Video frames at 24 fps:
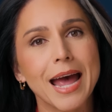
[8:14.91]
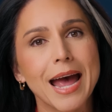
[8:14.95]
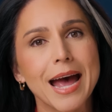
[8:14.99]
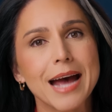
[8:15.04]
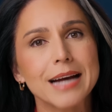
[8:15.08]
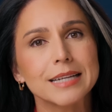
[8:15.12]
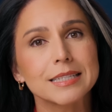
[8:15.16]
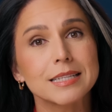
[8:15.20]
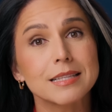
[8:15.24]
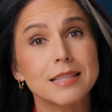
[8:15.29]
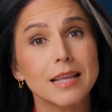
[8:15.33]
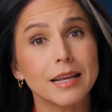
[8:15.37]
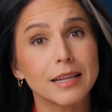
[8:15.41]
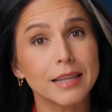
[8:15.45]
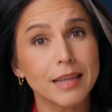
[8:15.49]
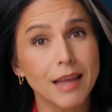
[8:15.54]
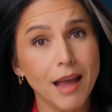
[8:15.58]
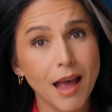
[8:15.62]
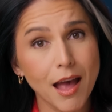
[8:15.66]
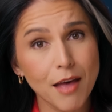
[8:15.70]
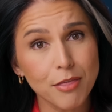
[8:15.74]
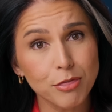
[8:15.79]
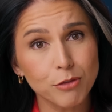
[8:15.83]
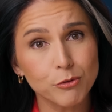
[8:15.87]
act that
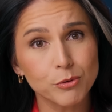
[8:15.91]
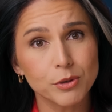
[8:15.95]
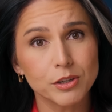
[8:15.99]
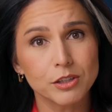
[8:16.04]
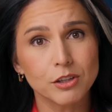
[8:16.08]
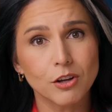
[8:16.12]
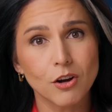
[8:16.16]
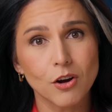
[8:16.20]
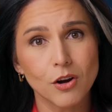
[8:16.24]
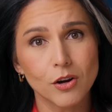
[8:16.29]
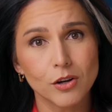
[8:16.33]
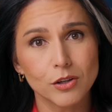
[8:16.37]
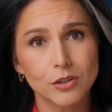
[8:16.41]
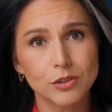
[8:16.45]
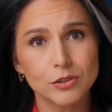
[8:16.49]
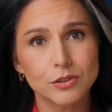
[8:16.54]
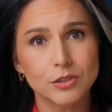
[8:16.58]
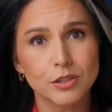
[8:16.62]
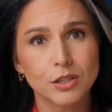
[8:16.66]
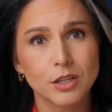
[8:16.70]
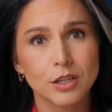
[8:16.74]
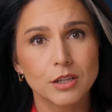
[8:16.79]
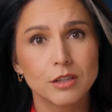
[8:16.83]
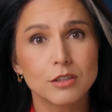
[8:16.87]
Catherine
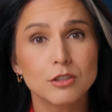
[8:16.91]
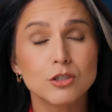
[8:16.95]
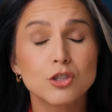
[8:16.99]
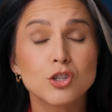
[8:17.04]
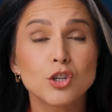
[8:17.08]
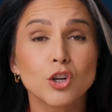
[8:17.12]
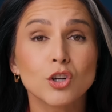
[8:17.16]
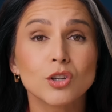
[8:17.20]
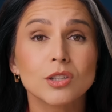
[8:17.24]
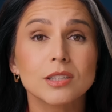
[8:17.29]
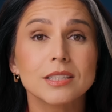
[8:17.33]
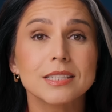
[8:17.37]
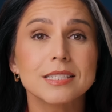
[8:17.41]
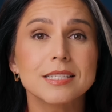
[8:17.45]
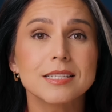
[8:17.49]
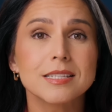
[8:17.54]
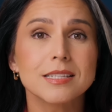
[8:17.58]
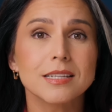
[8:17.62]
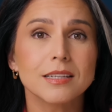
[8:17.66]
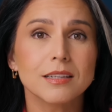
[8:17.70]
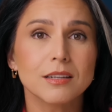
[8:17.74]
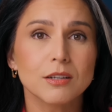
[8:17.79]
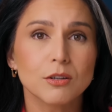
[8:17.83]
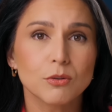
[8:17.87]
called
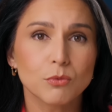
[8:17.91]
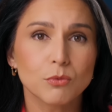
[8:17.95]
journalistic